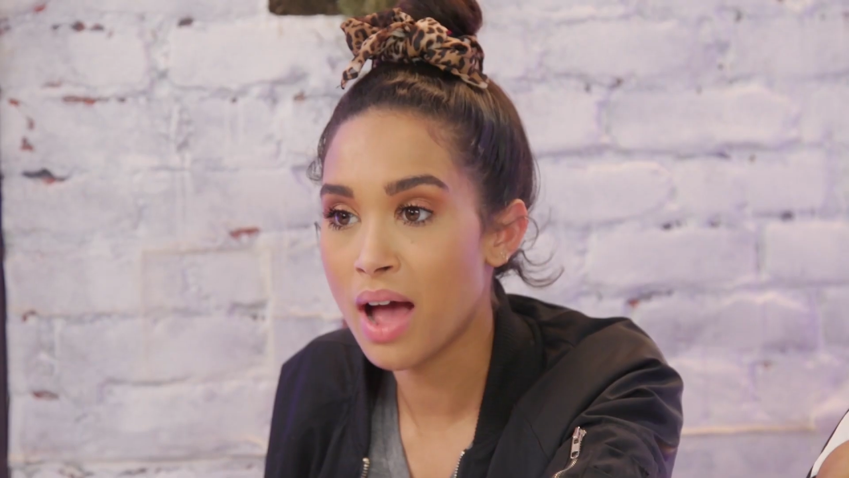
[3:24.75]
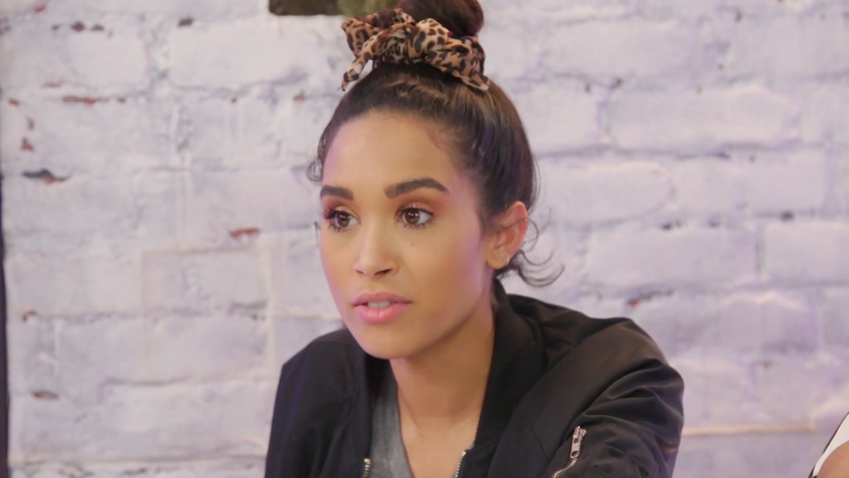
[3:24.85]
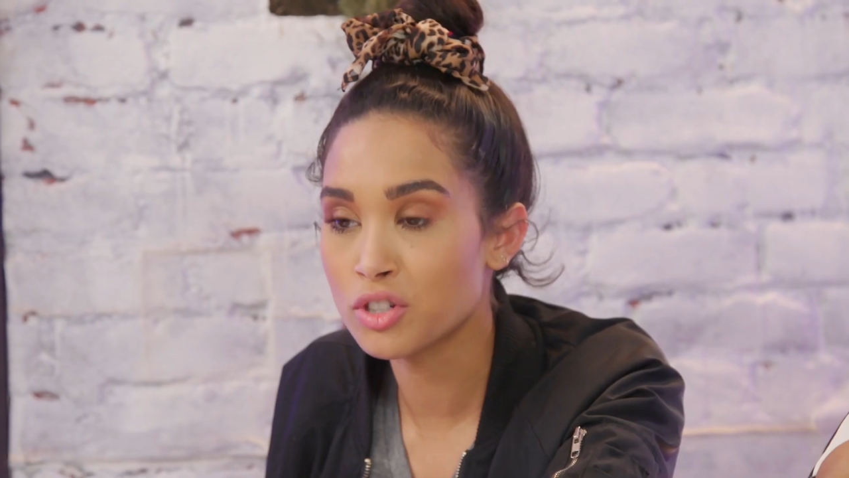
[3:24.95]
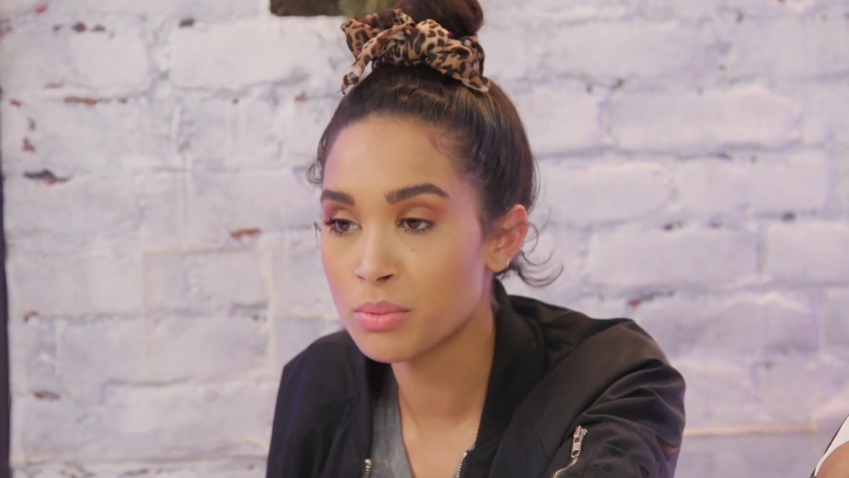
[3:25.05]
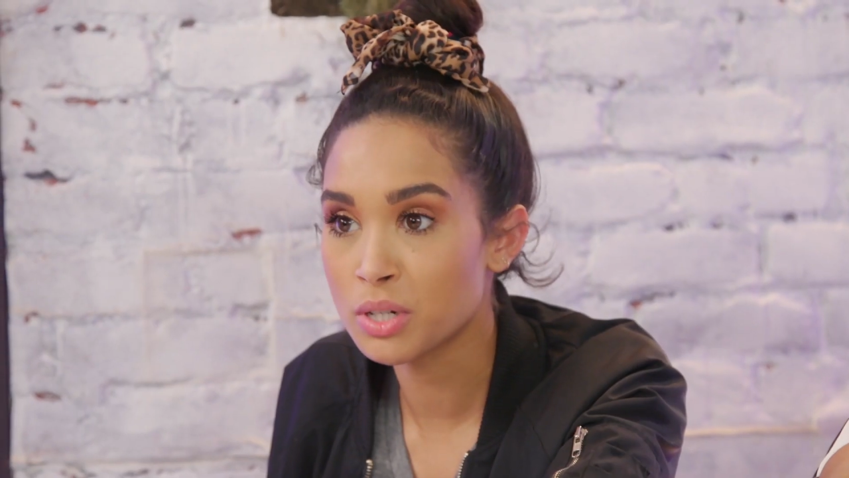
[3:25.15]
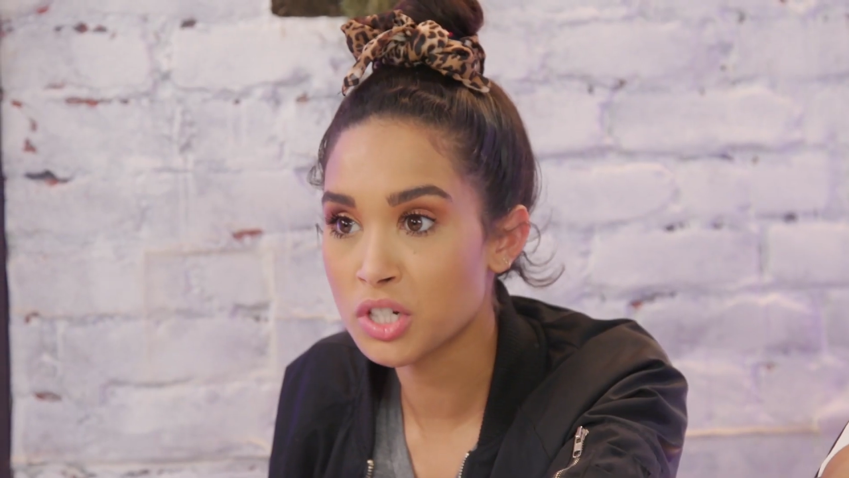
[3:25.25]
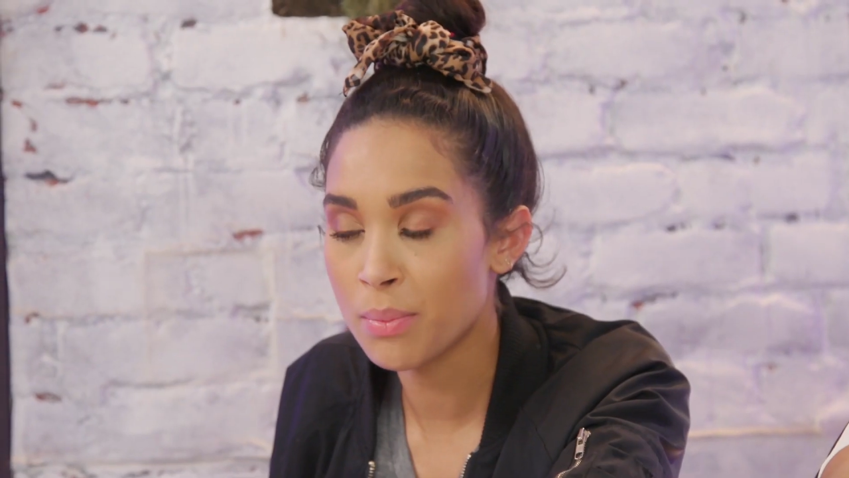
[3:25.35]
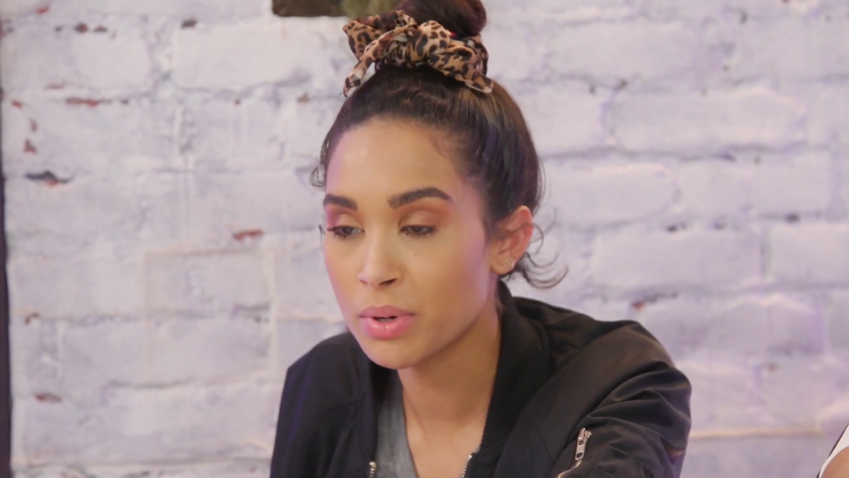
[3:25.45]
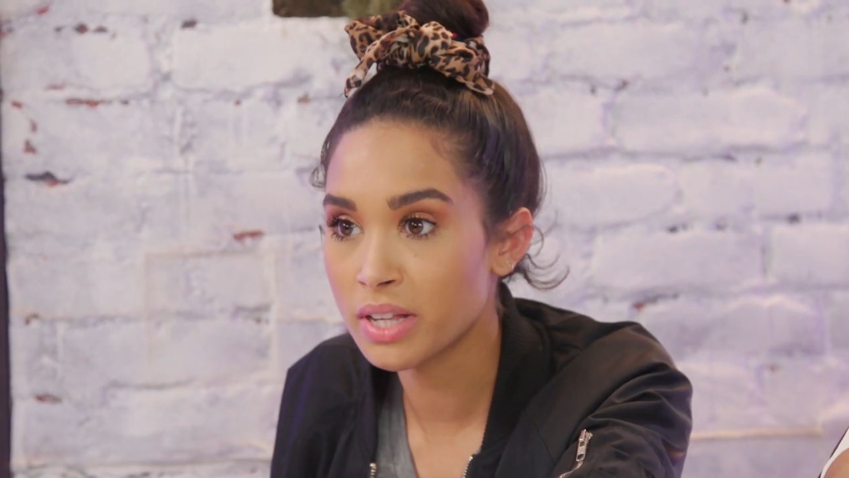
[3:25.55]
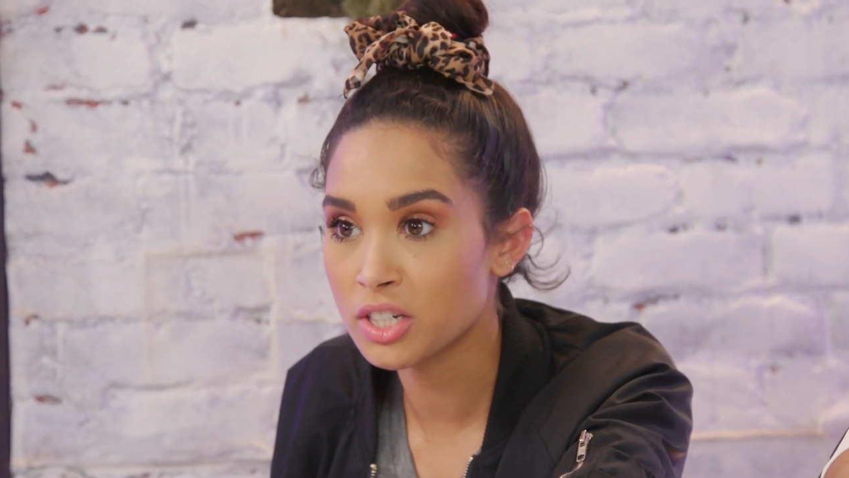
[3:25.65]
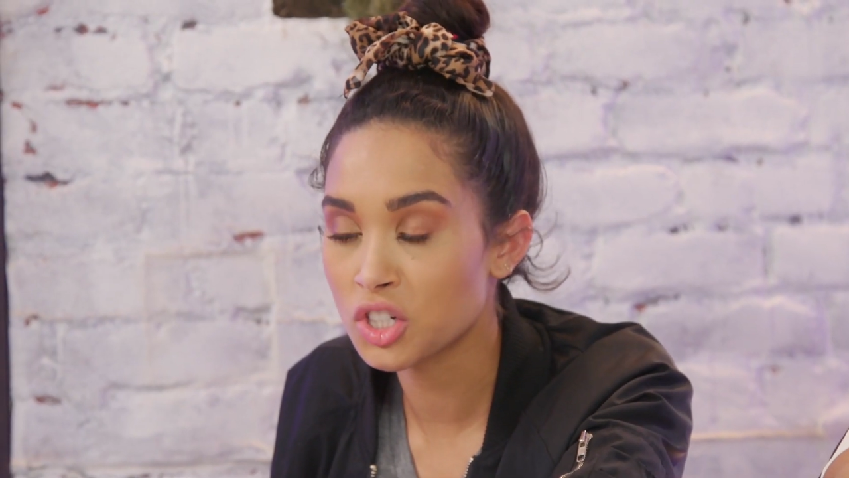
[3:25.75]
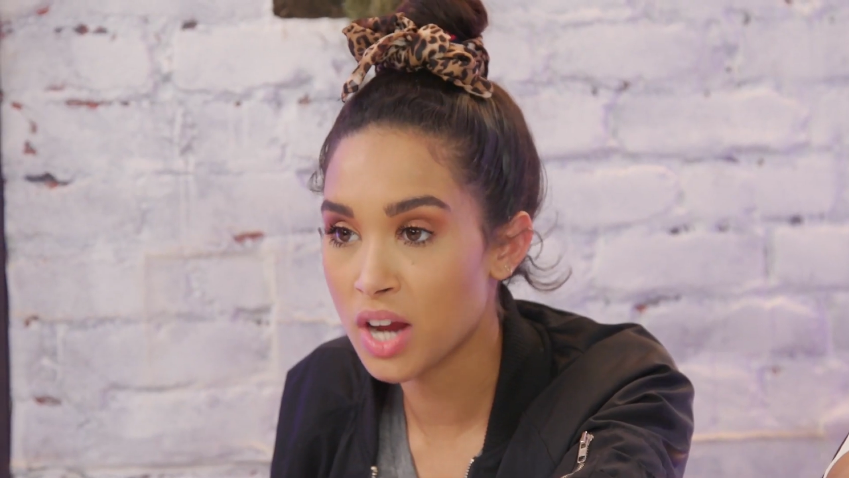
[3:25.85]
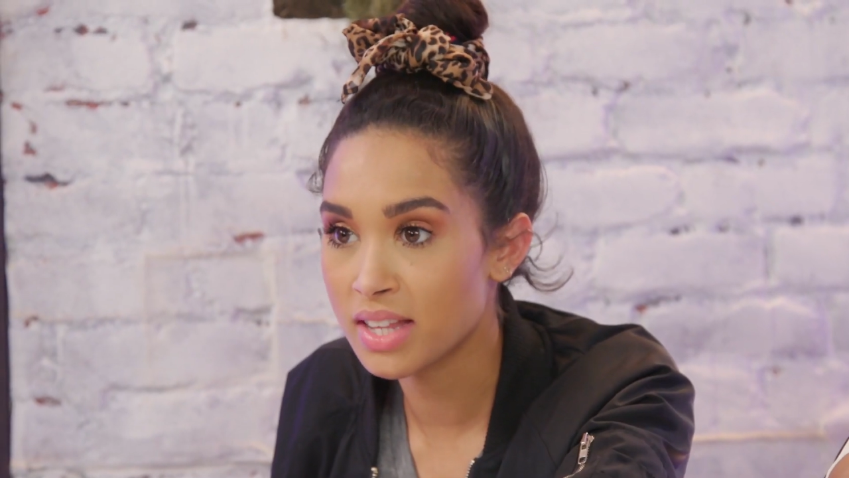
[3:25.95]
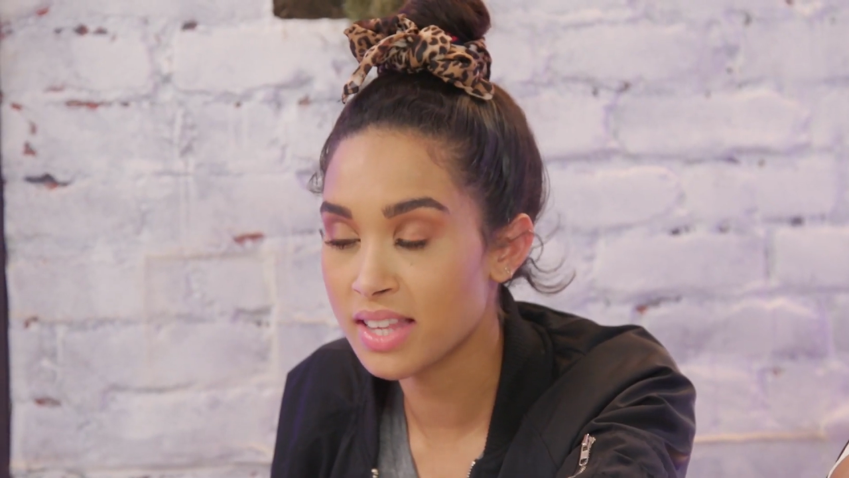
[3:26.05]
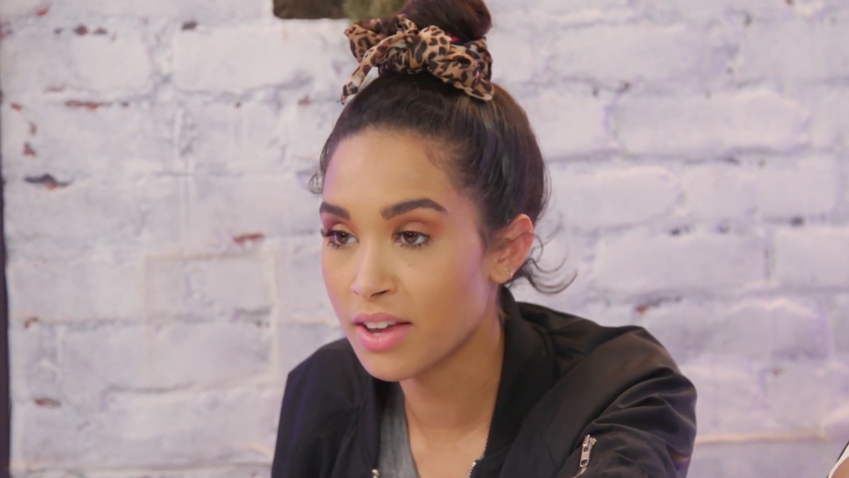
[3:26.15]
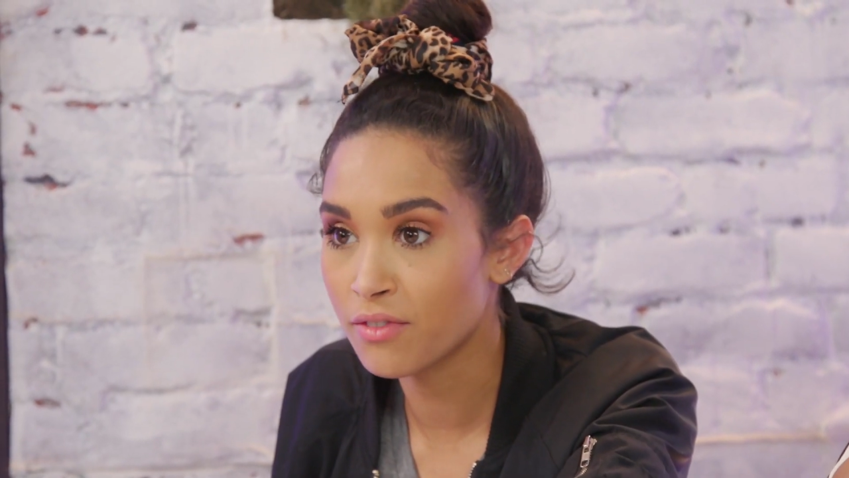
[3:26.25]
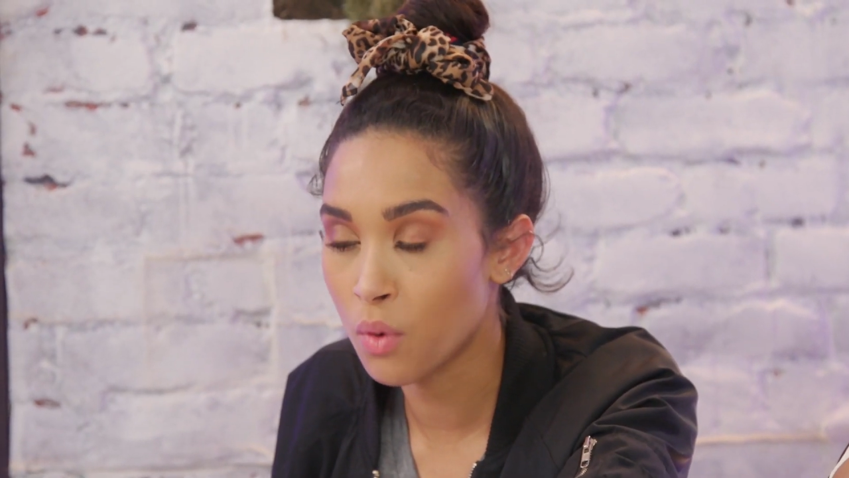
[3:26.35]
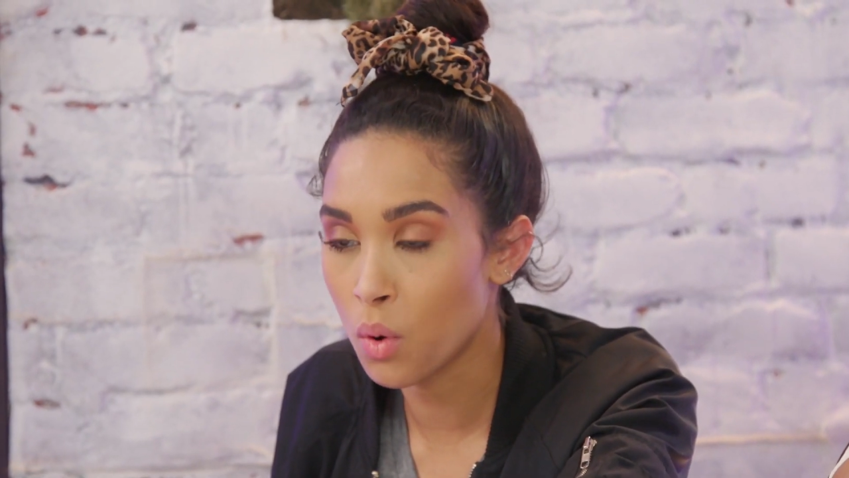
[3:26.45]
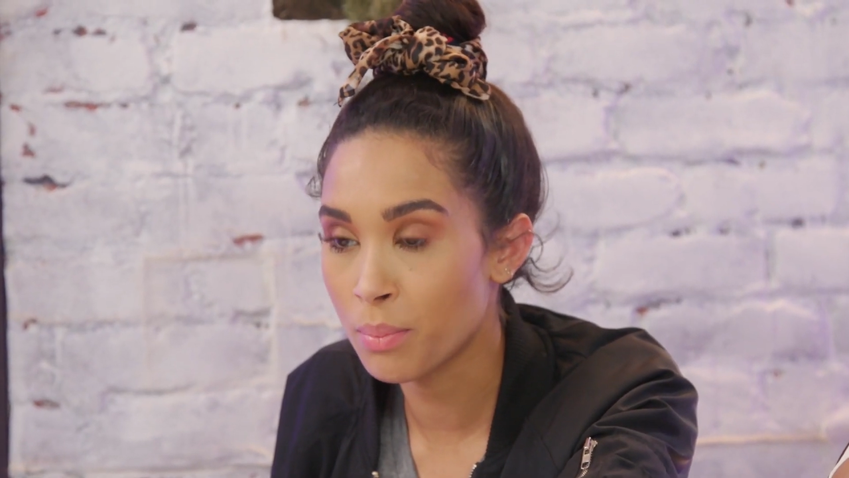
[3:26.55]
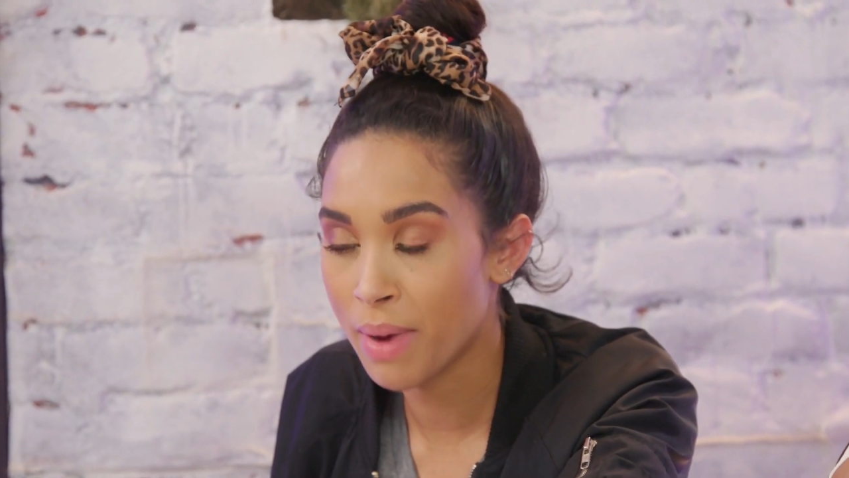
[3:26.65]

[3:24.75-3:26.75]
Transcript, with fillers: have a German Shepherd that sheds like four